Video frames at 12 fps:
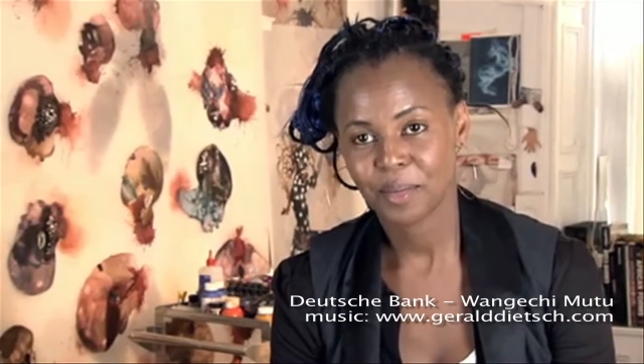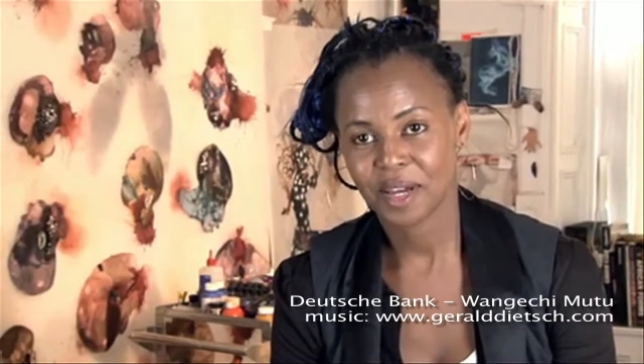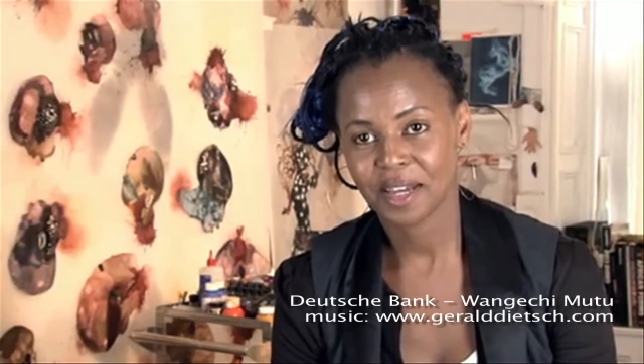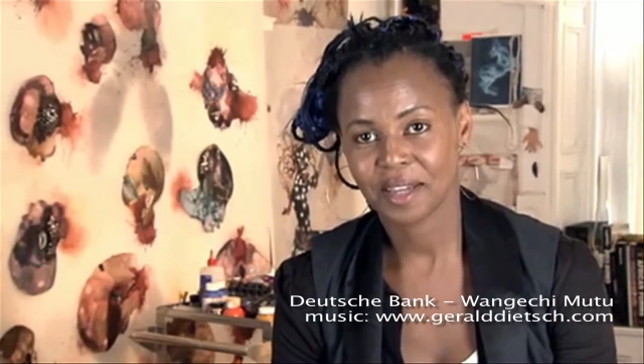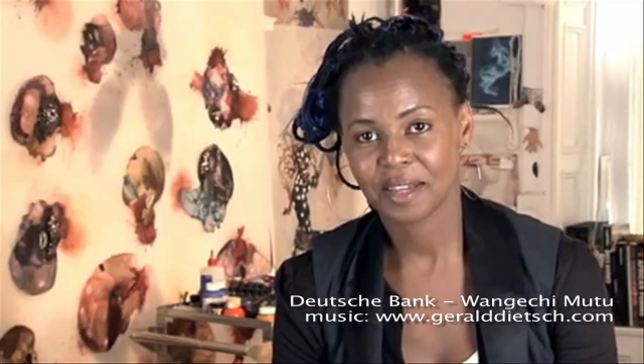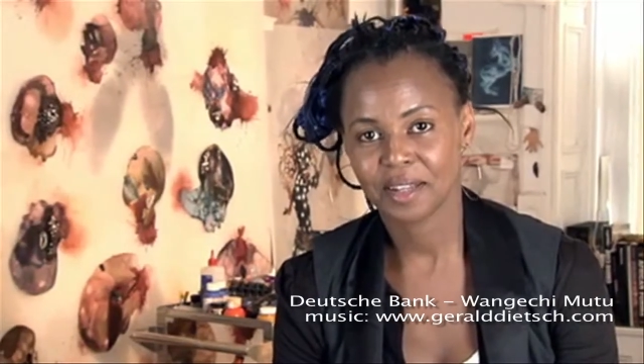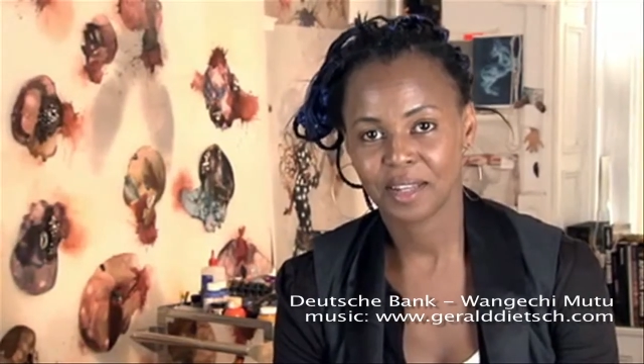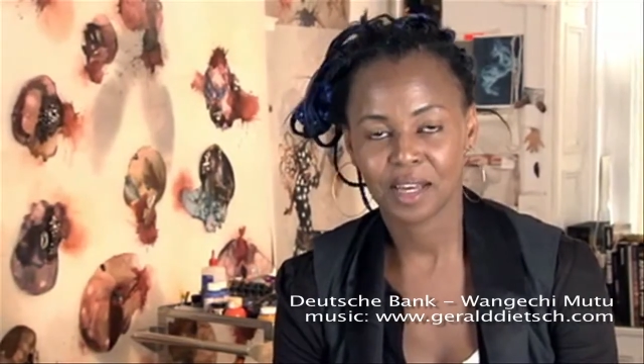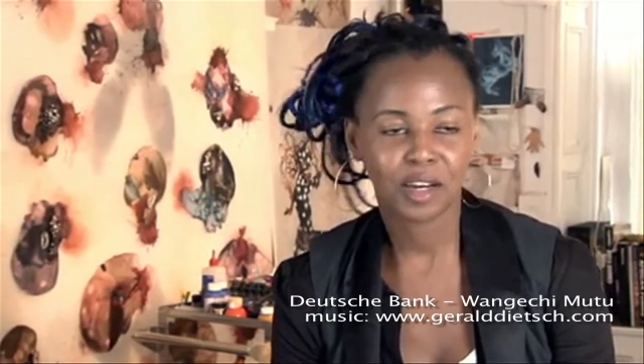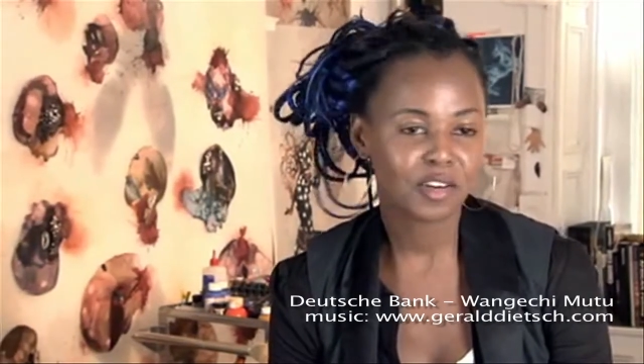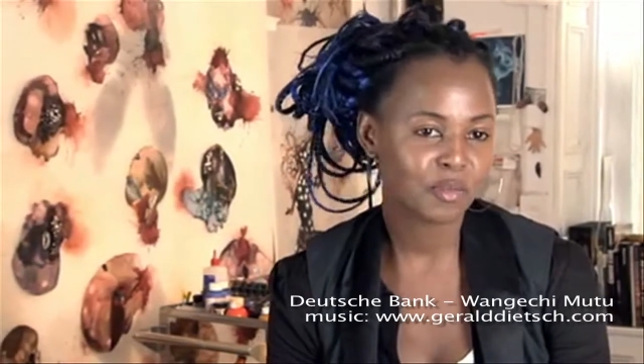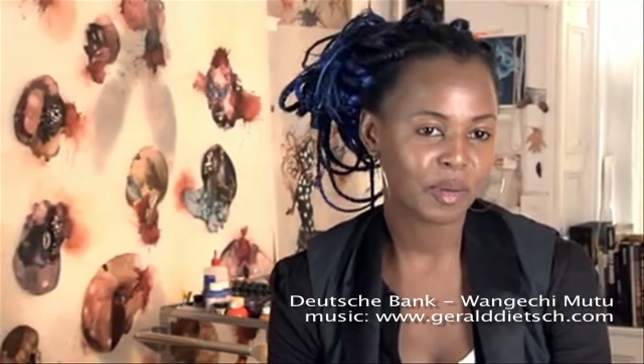my
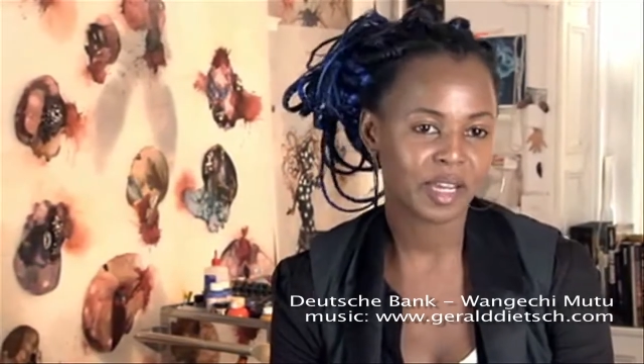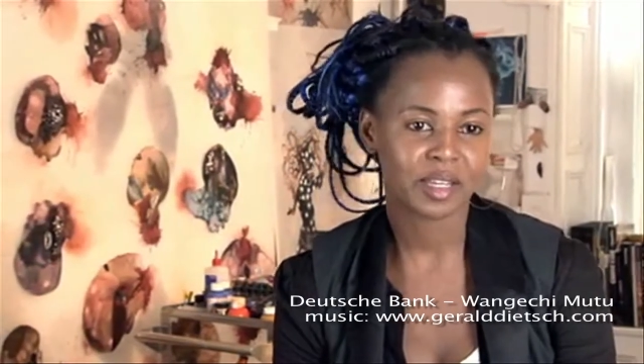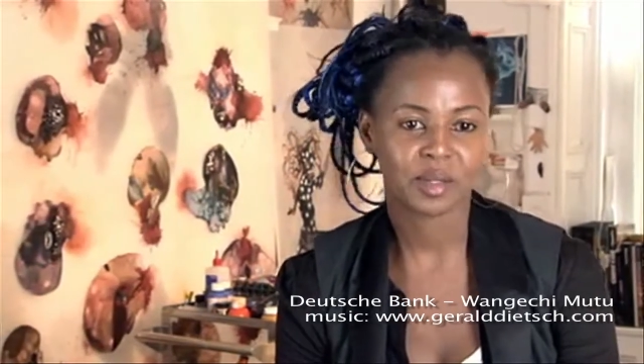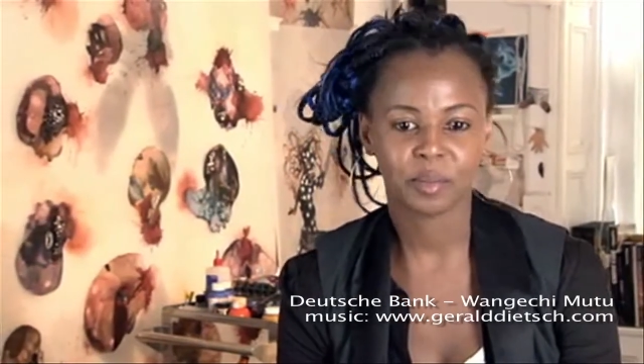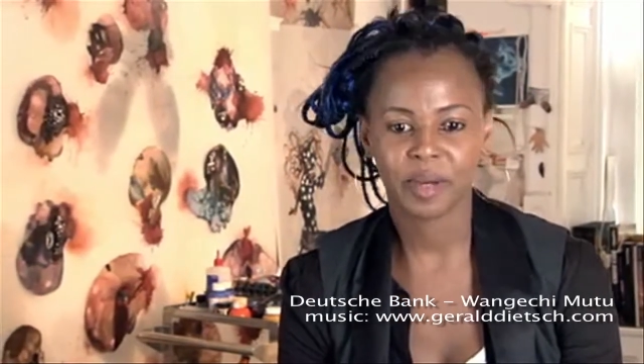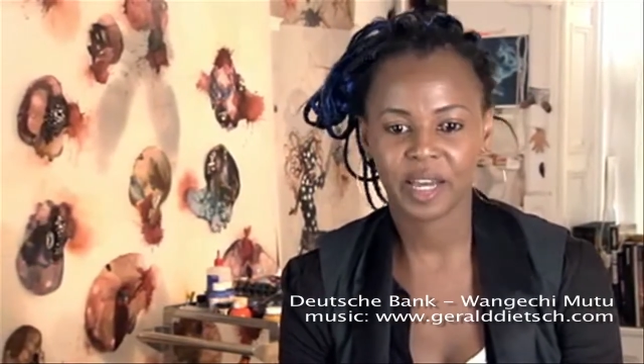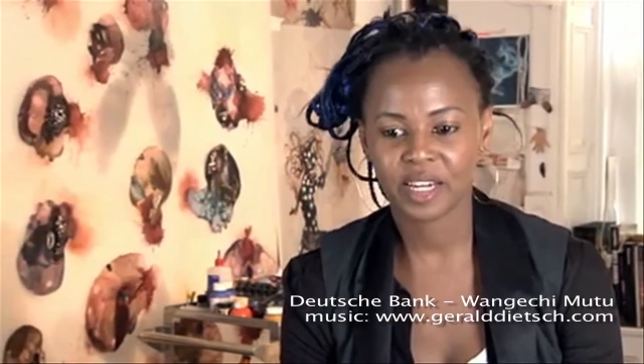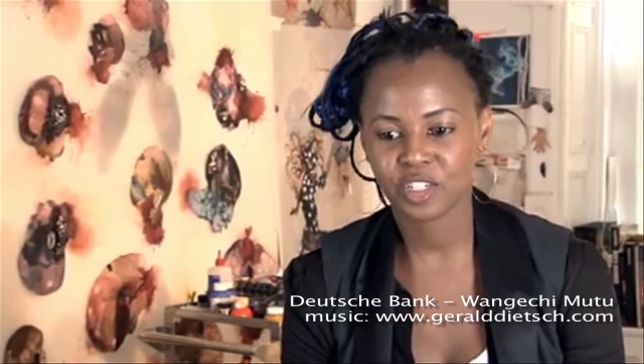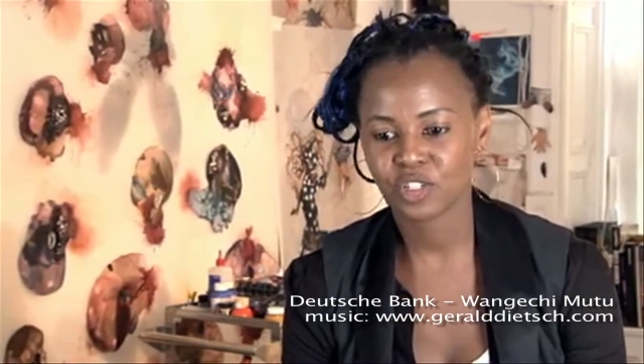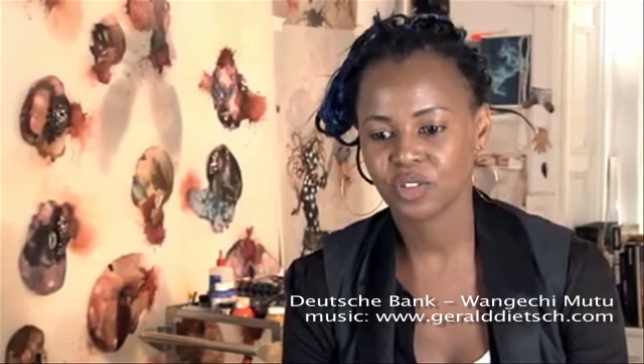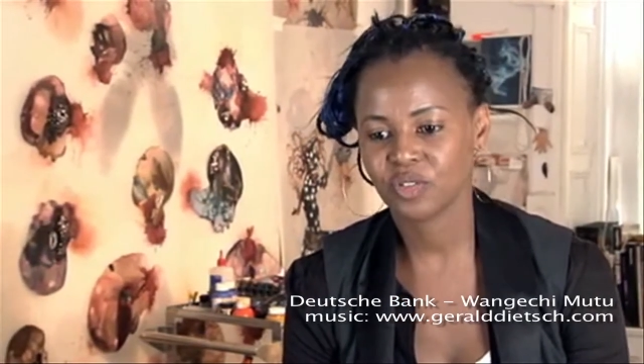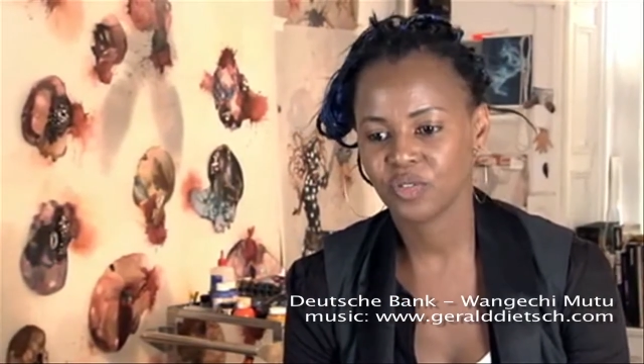love, my
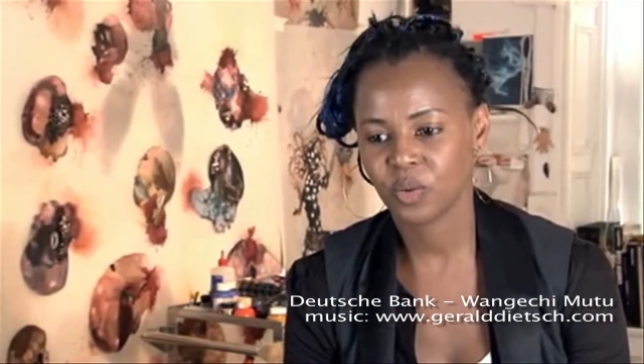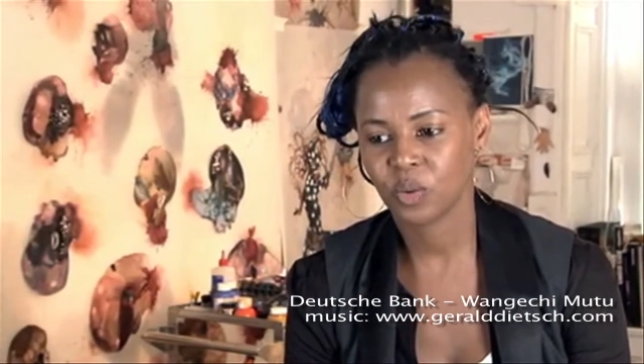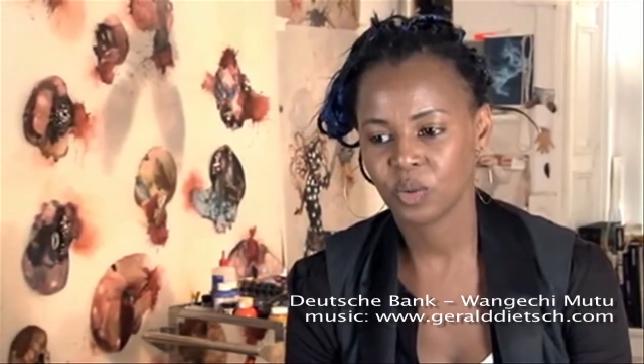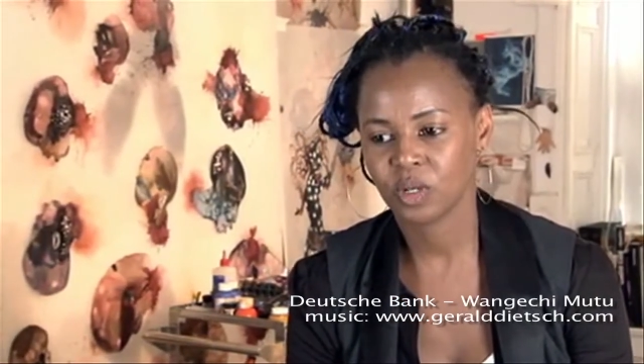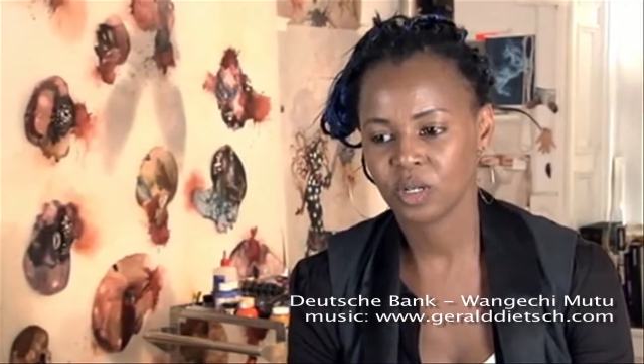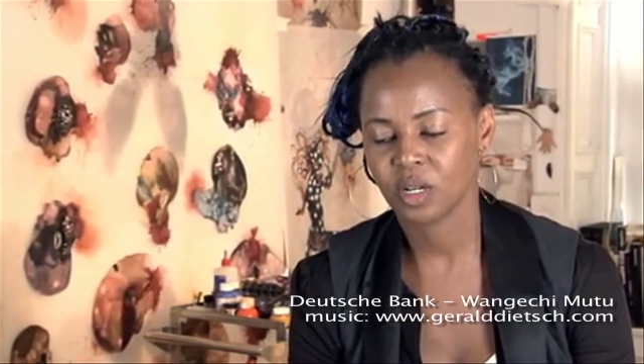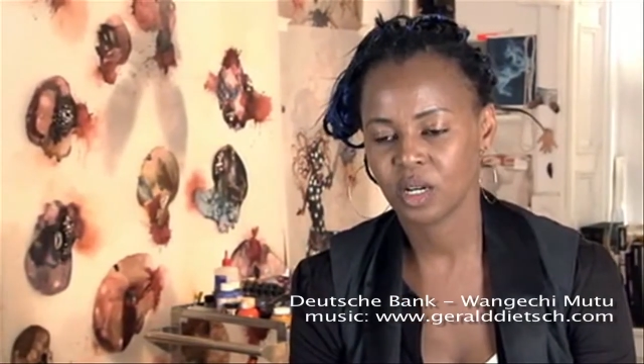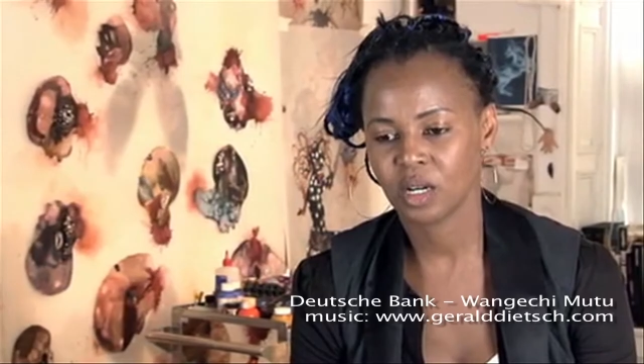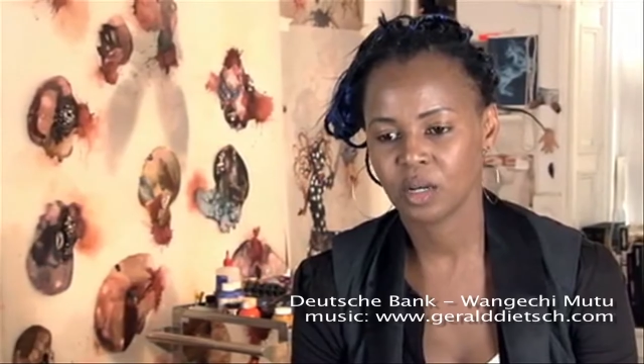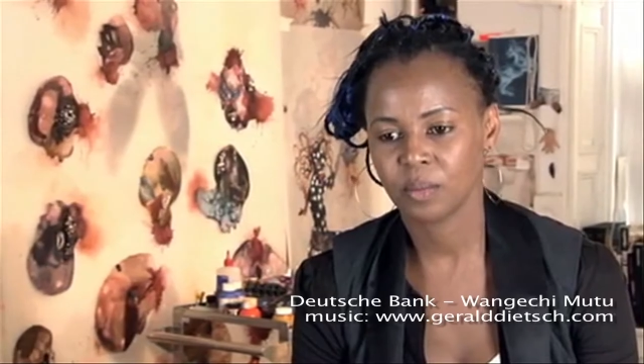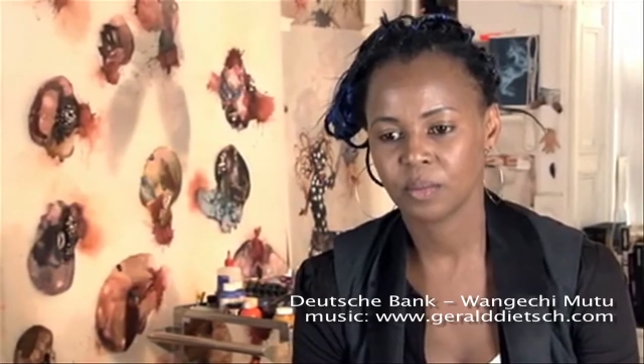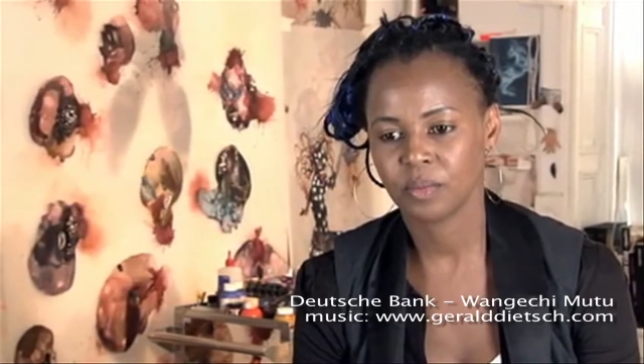compassion for
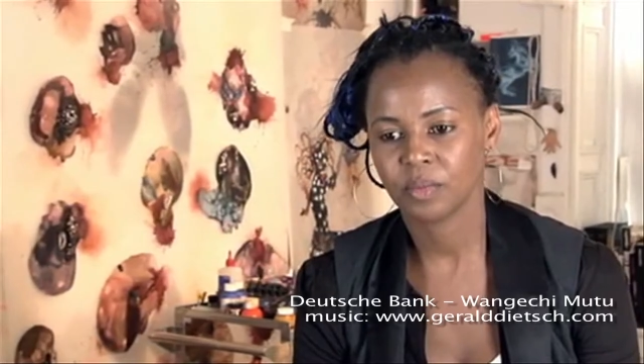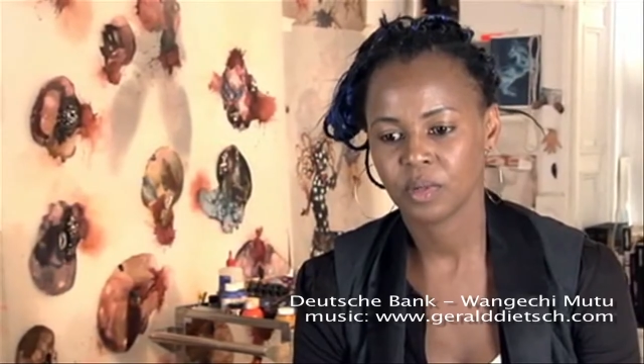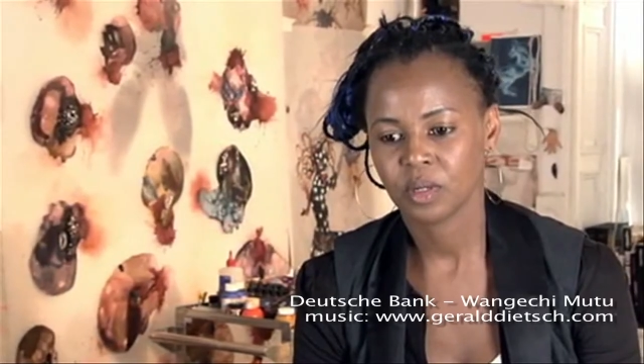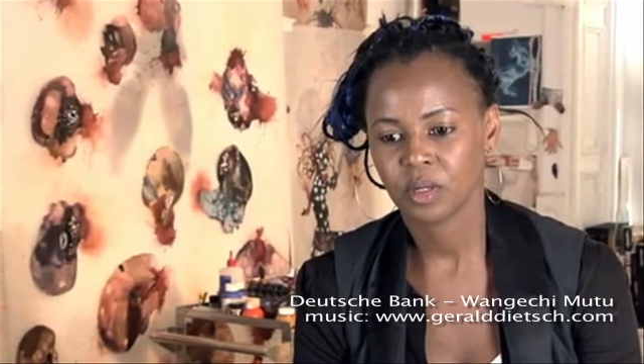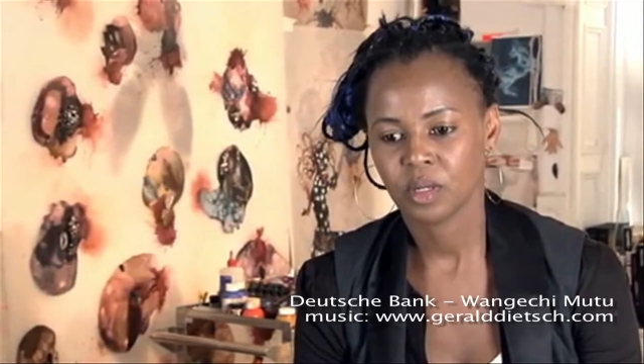um,